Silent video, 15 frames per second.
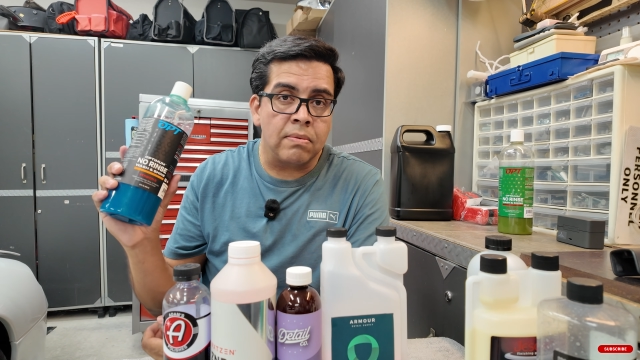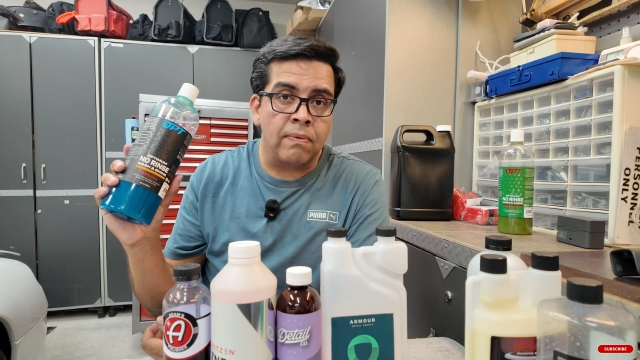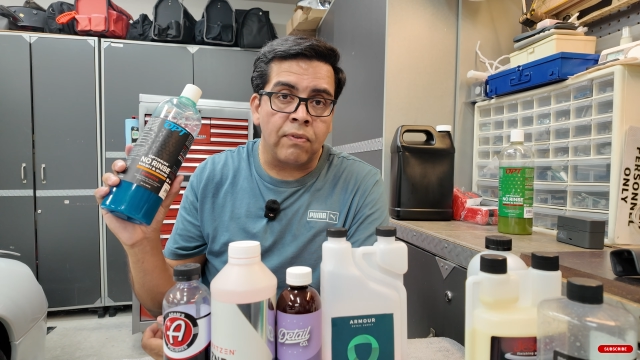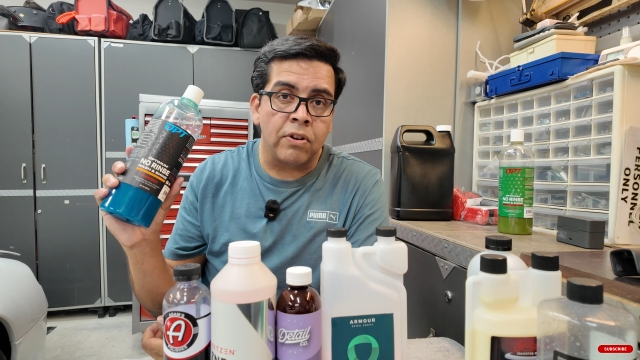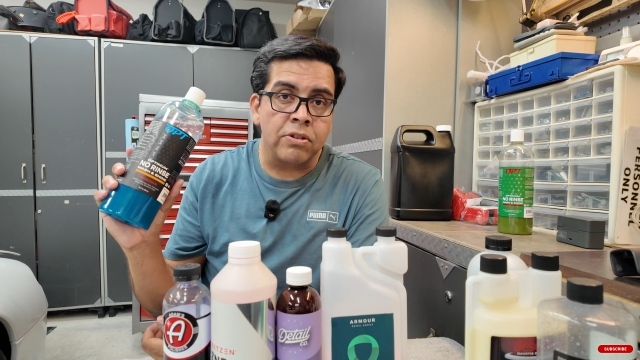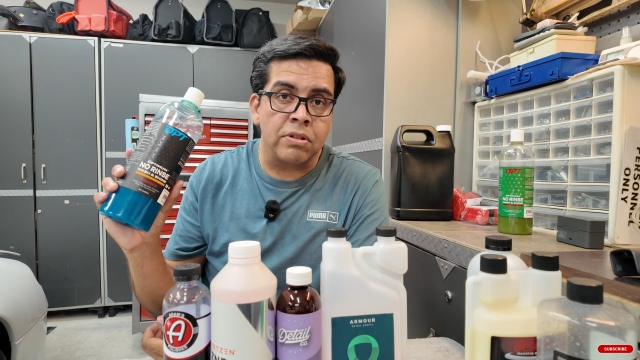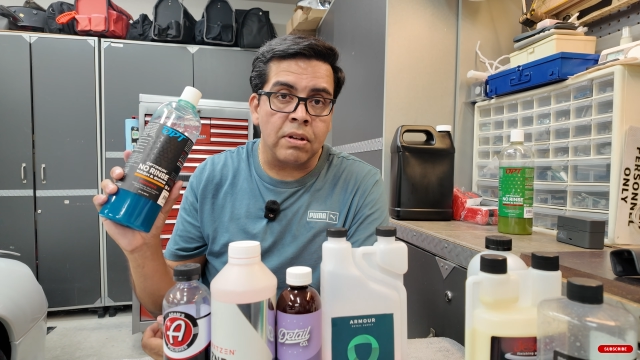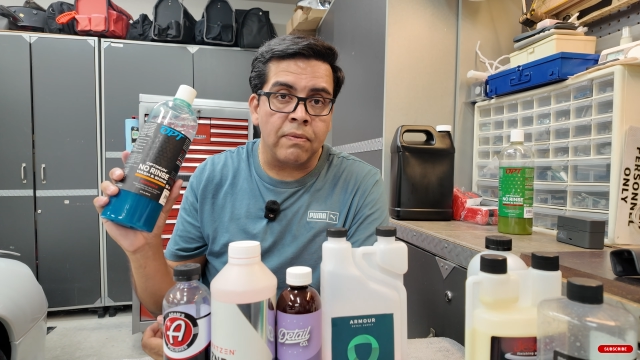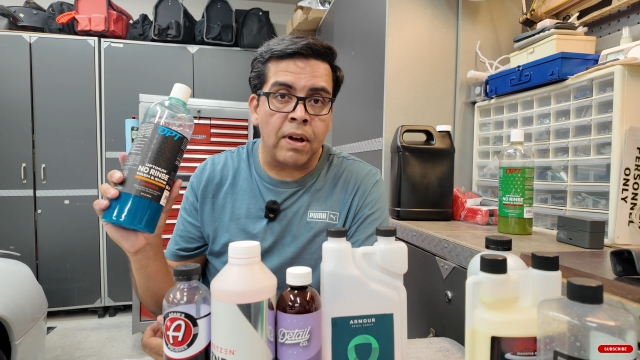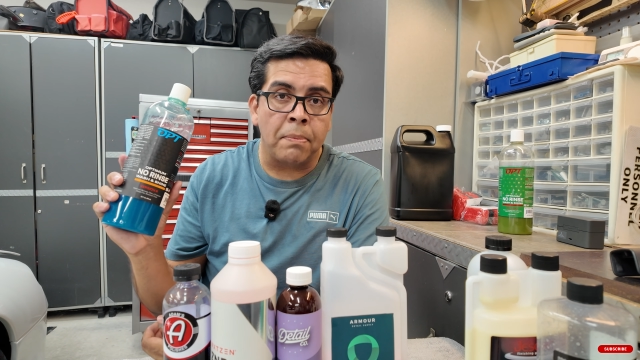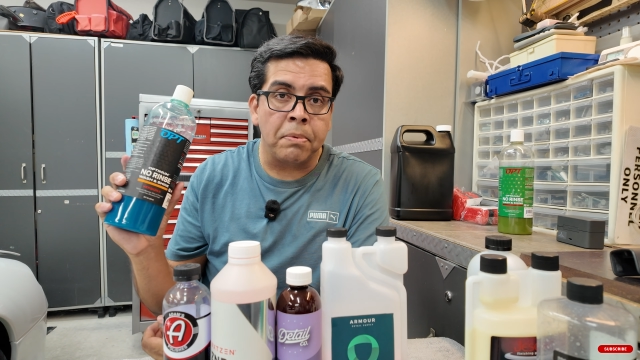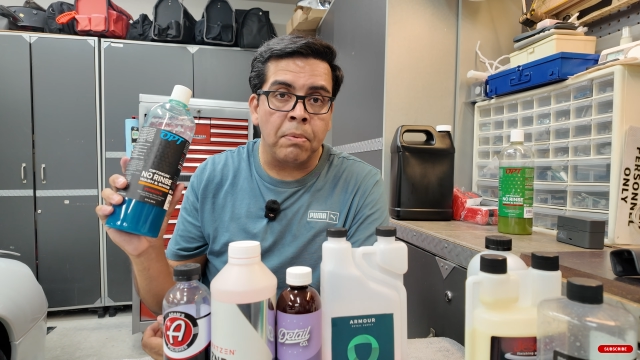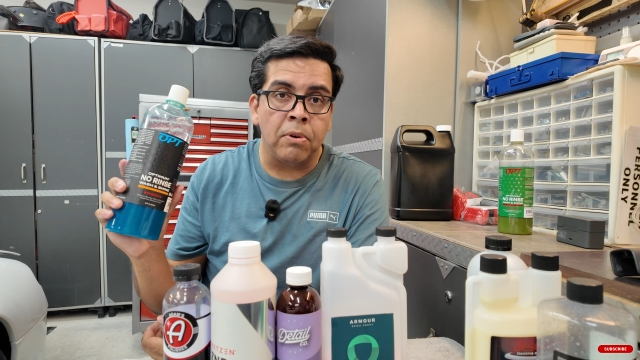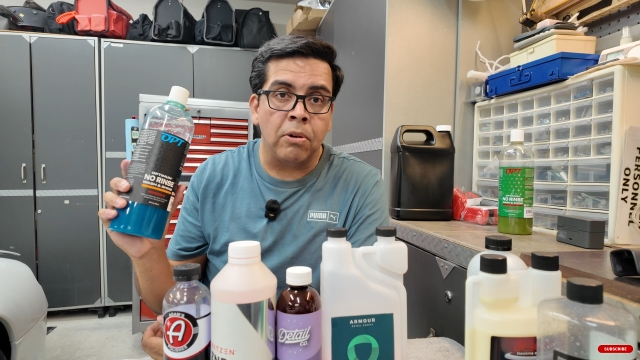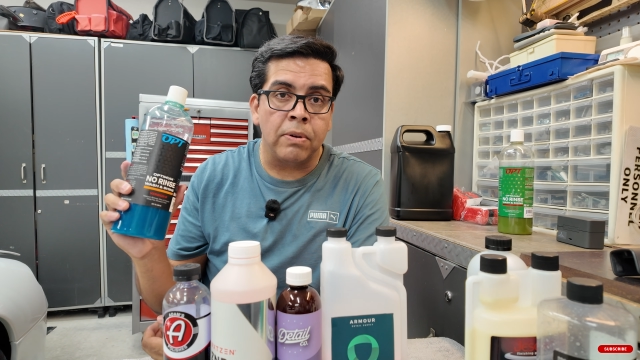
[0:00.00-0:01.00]
version of
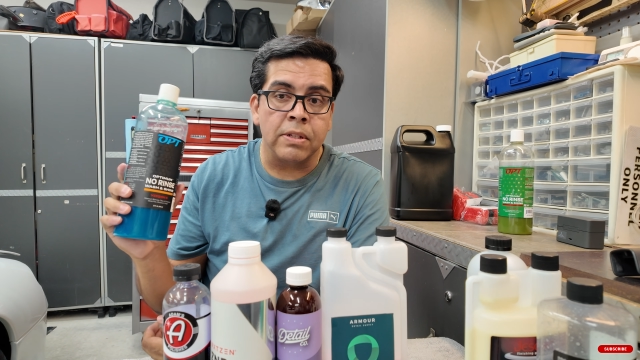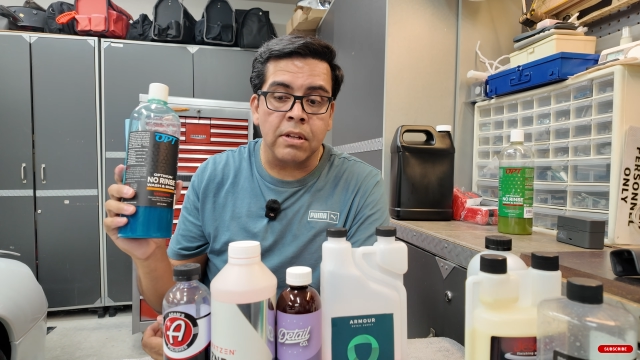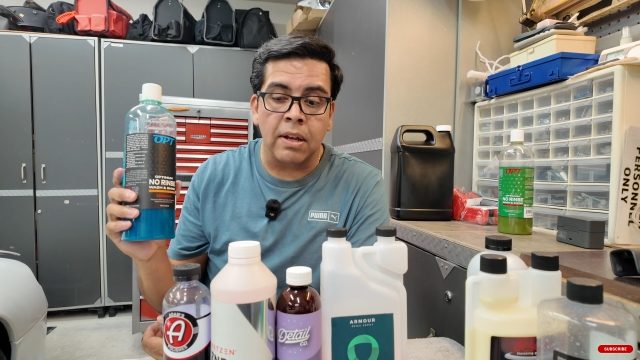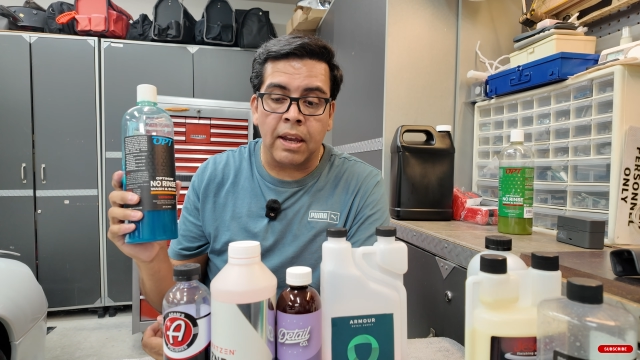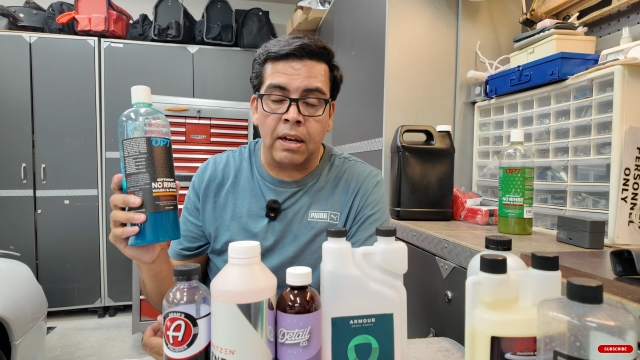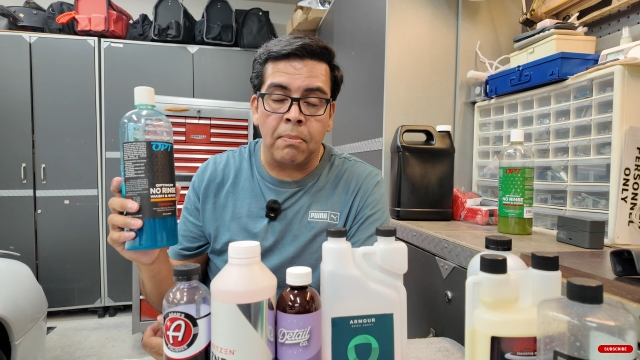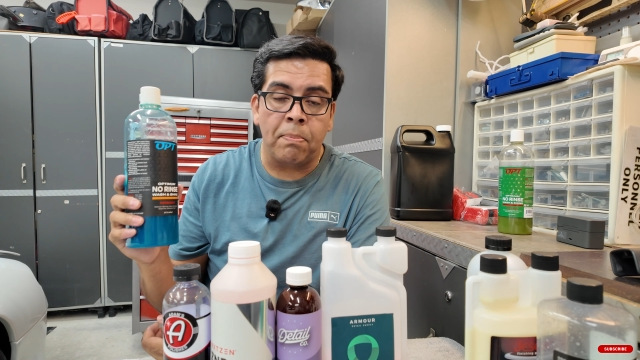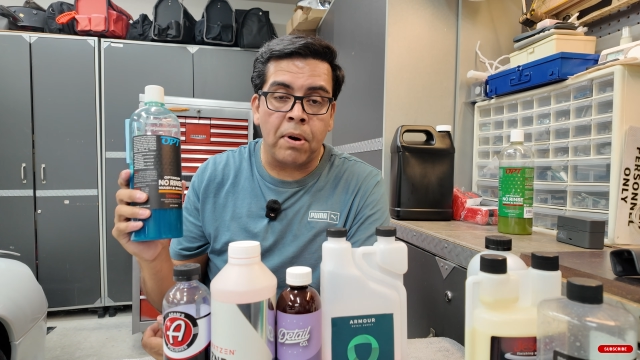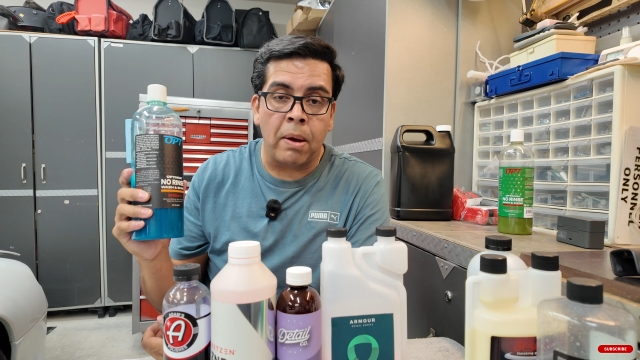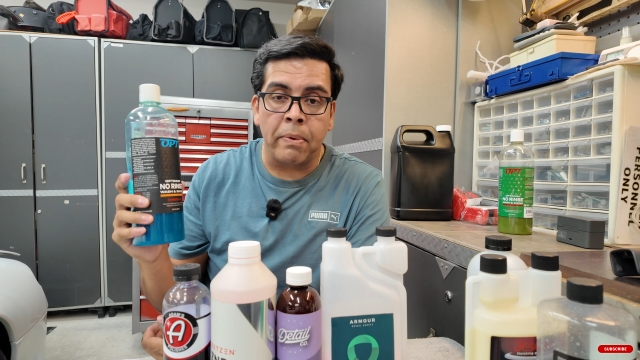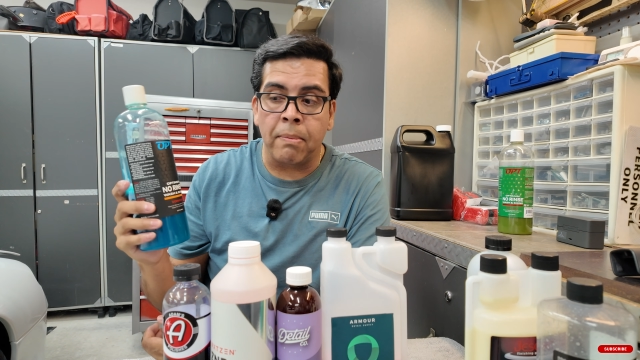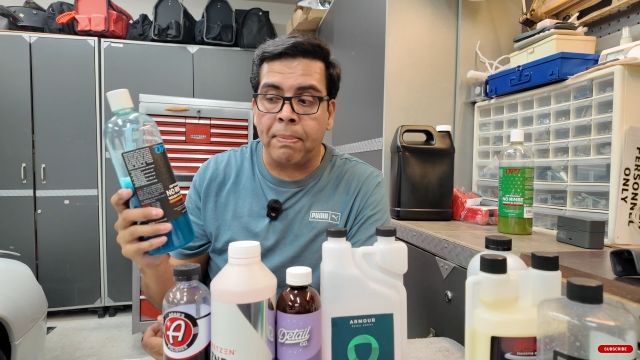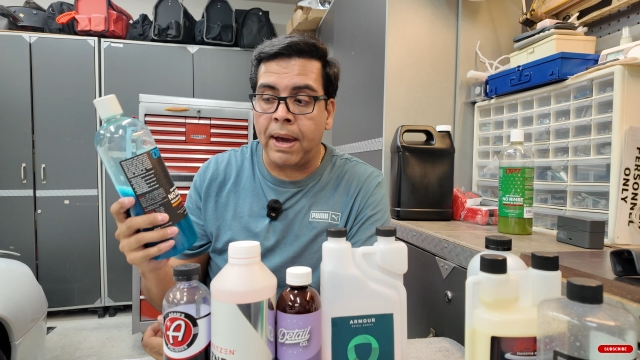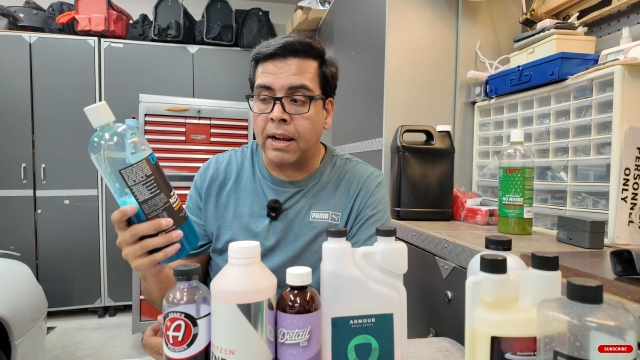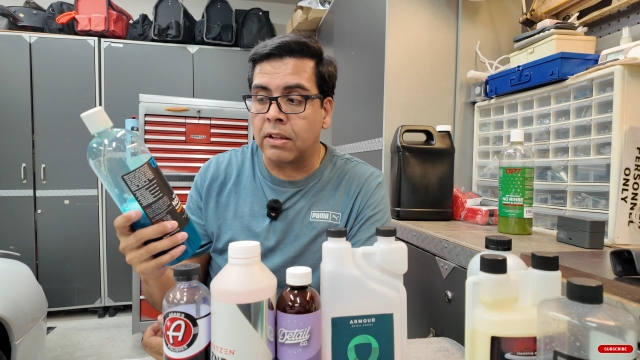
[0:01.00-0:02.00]
Optimum No Rinse. Again, it brought
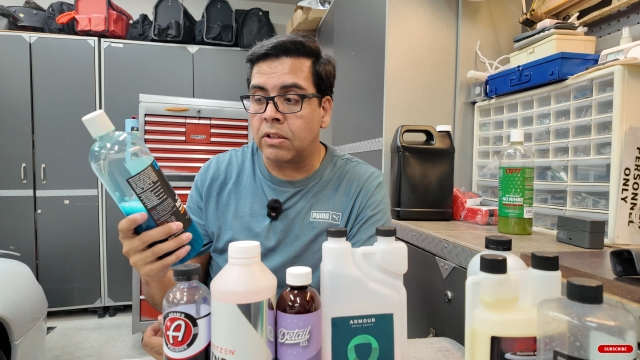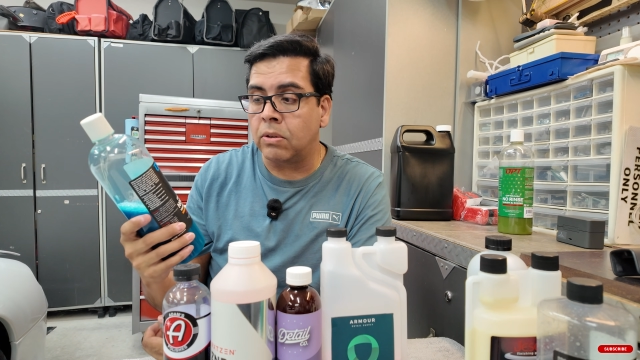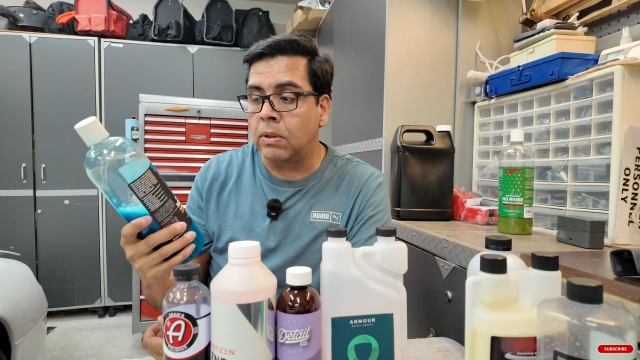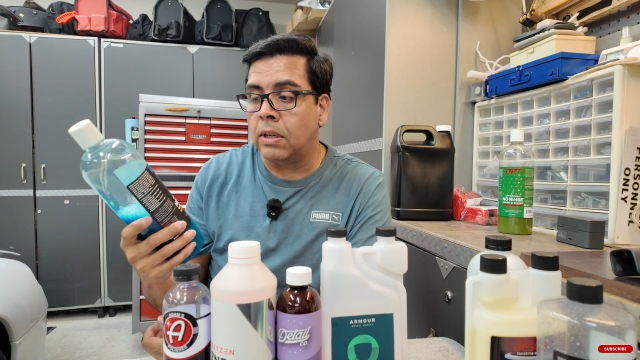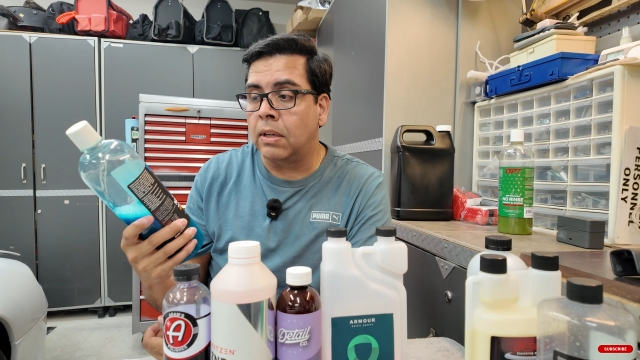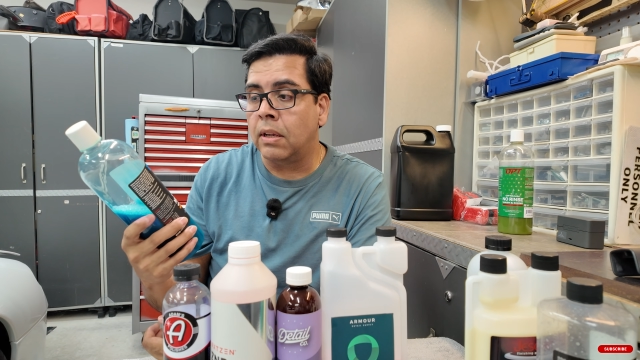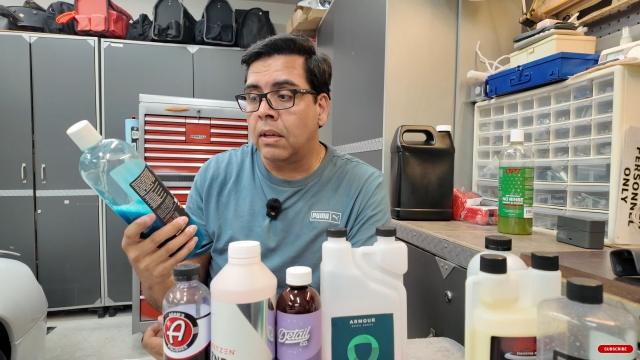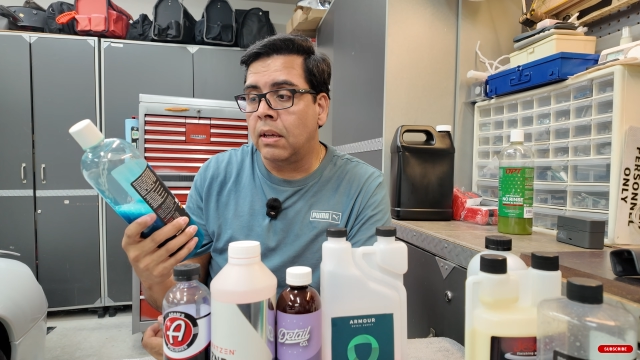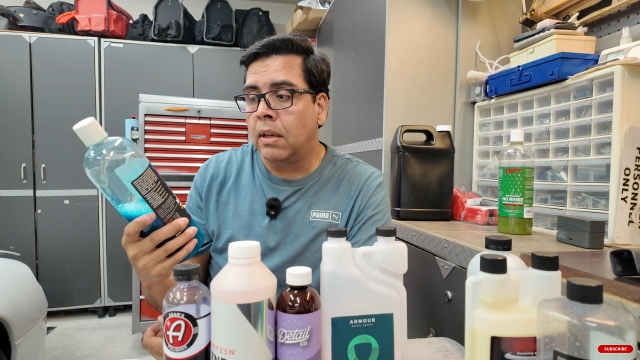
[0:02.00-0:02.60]
me back to it.